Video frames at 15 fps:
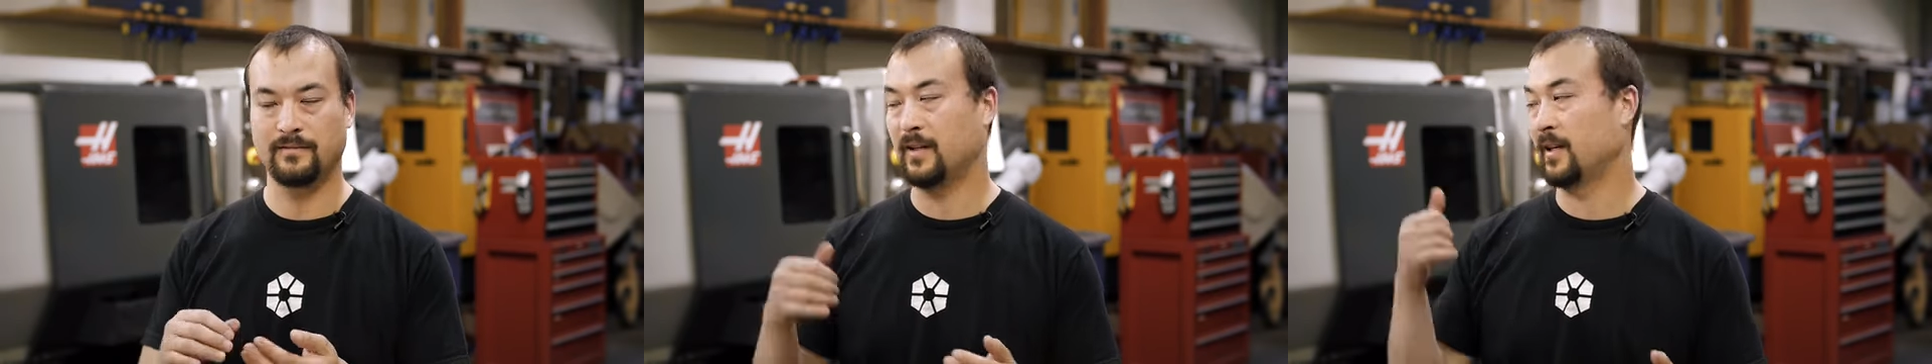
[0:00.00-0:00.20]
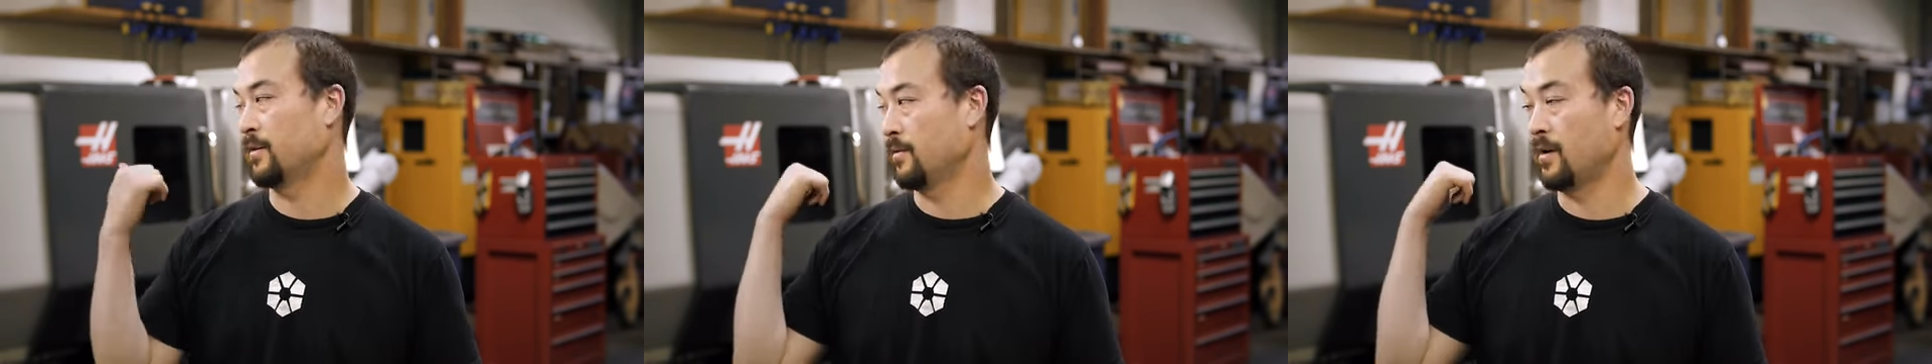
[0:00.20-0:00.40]

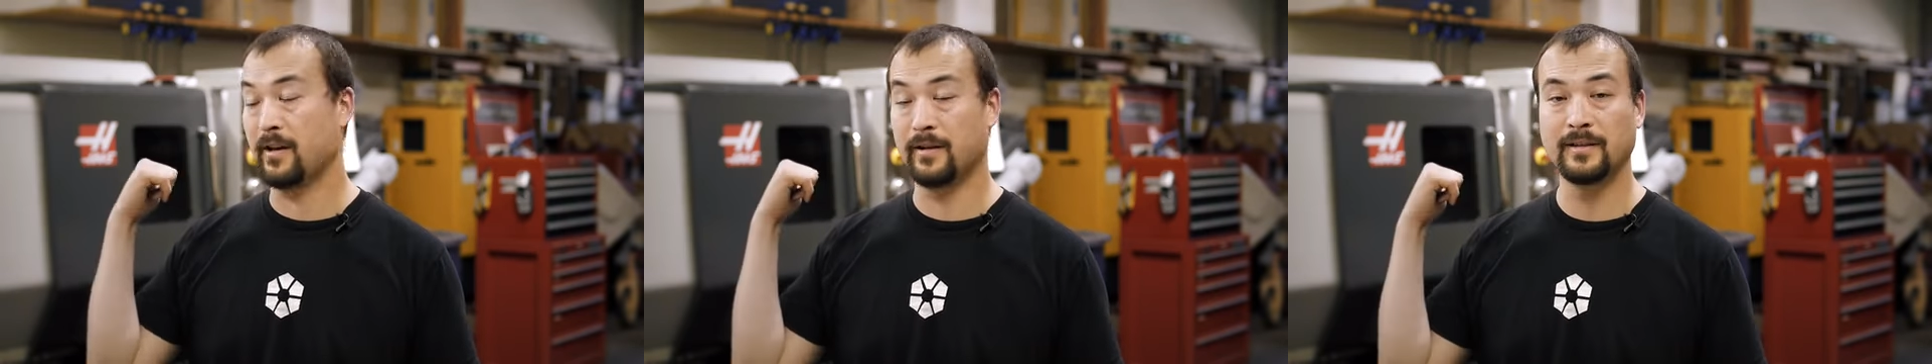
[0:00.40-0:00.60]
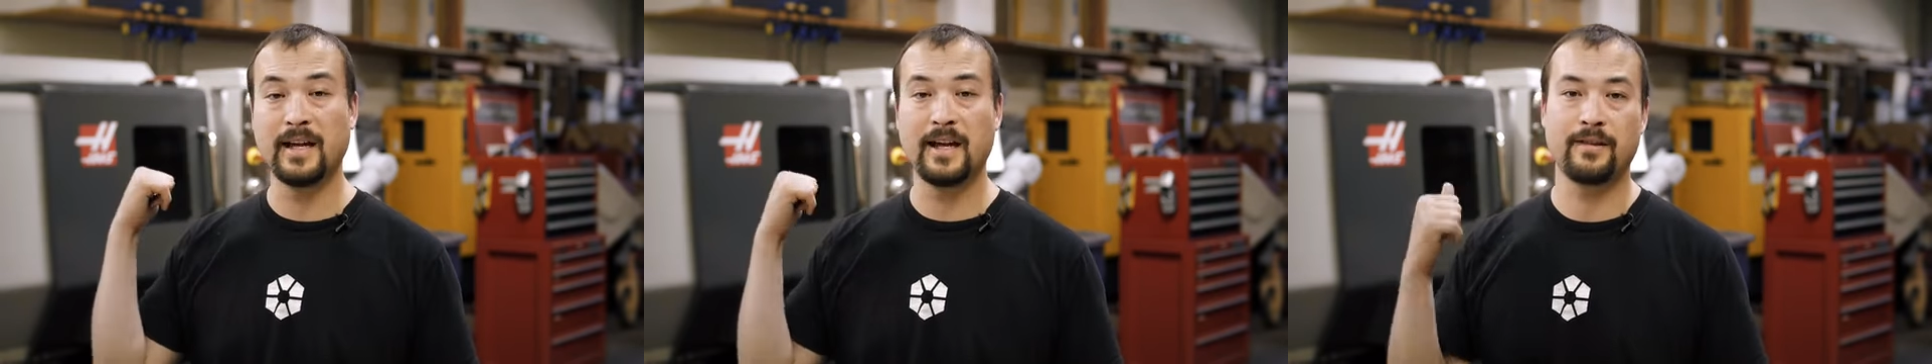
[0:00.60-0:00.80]
like
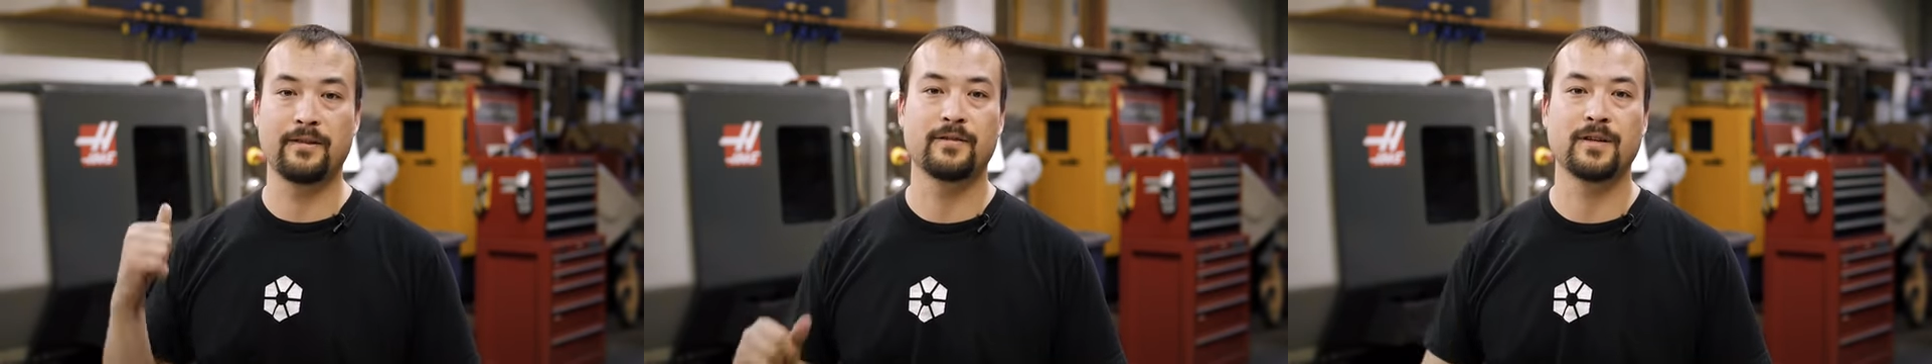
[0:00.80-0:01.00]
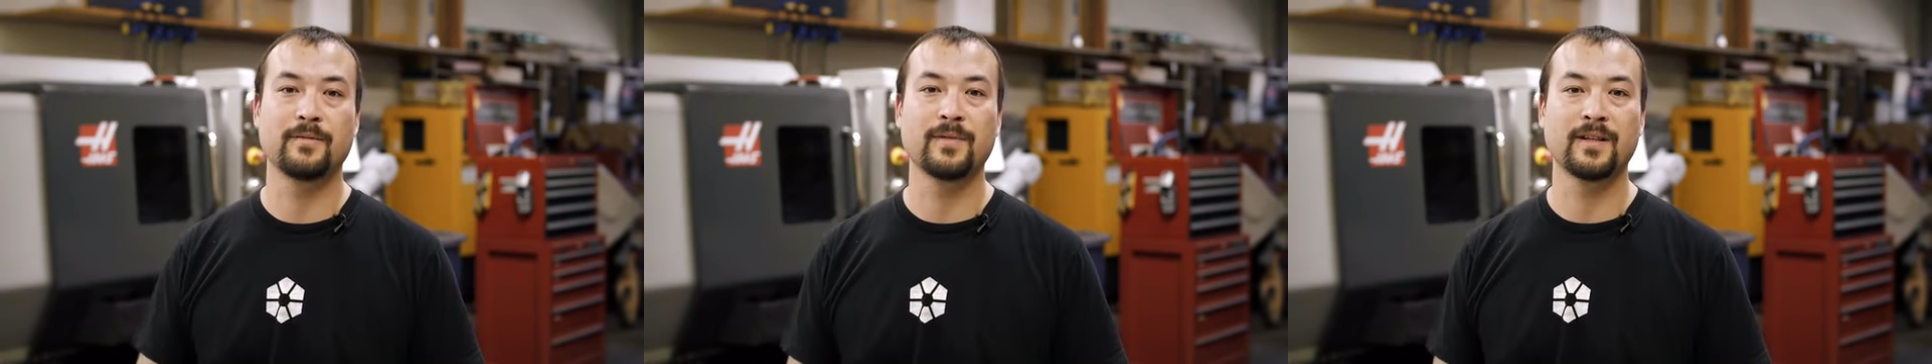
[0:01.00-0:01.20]
on a
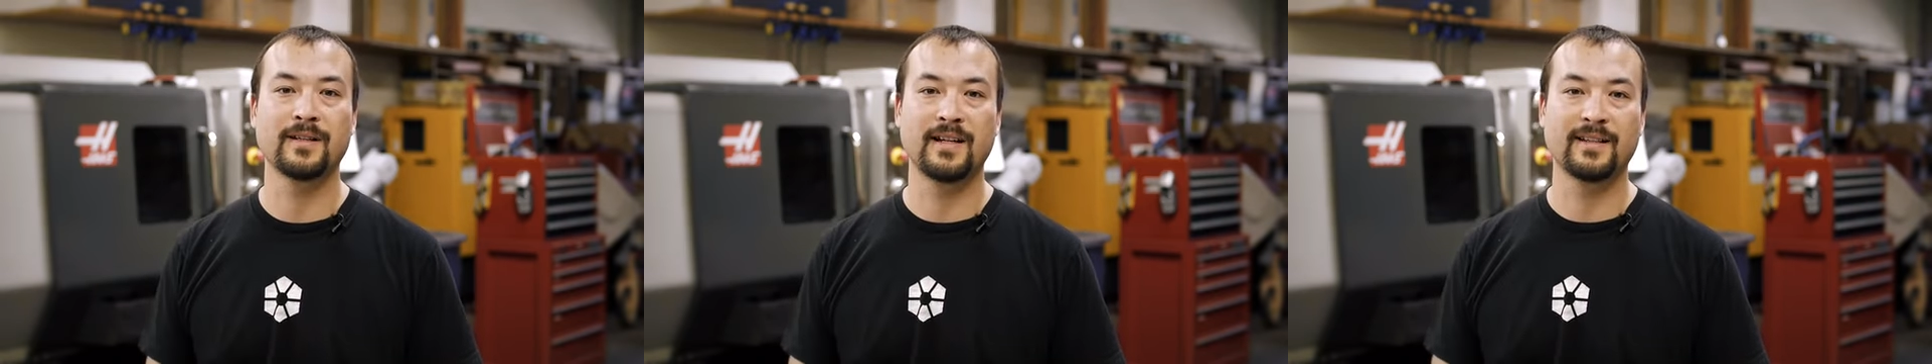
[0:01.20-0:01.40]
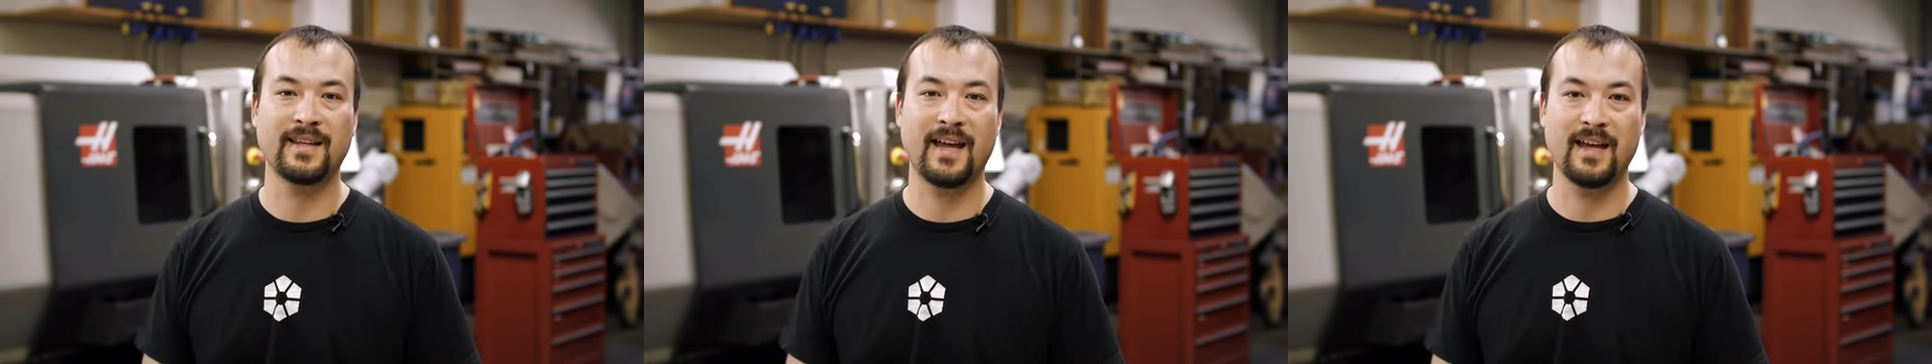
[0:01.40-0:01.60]
lathe or
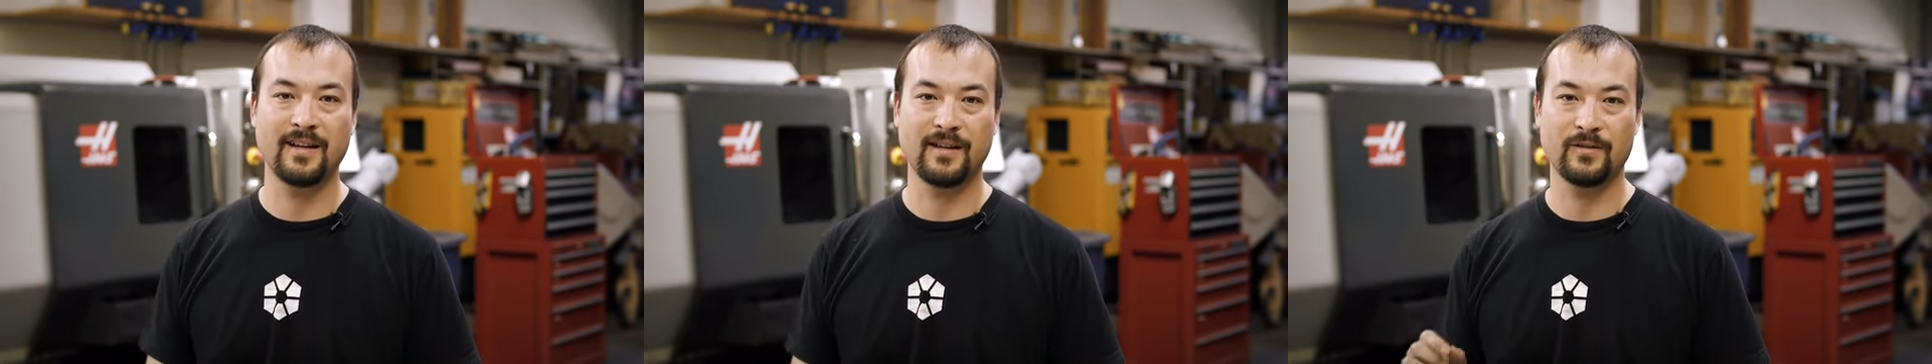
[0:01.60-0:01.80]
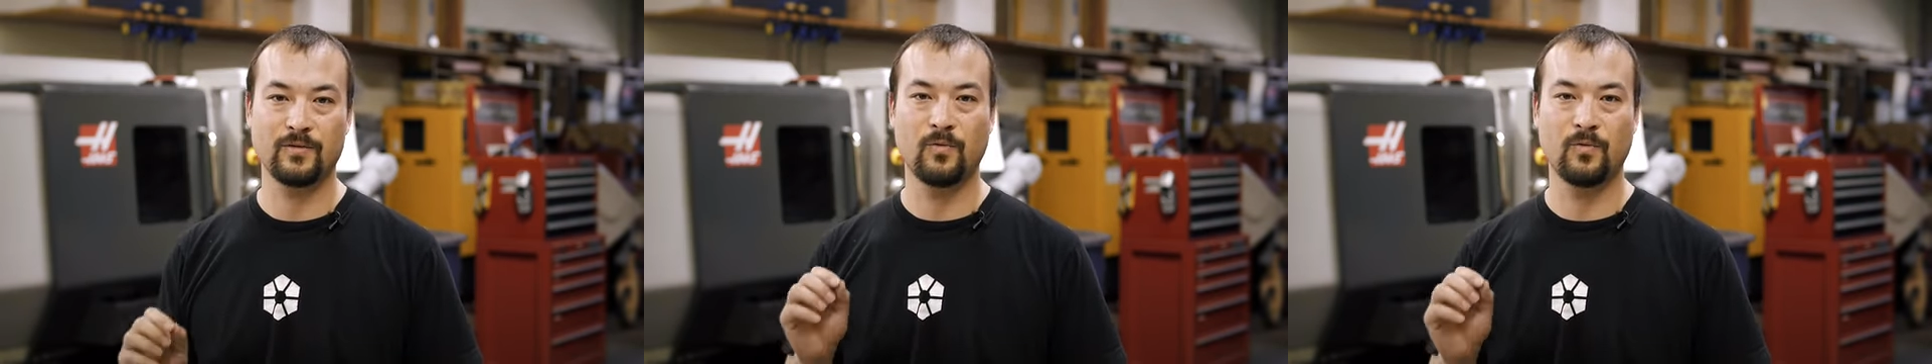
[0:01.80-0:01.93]
something like that,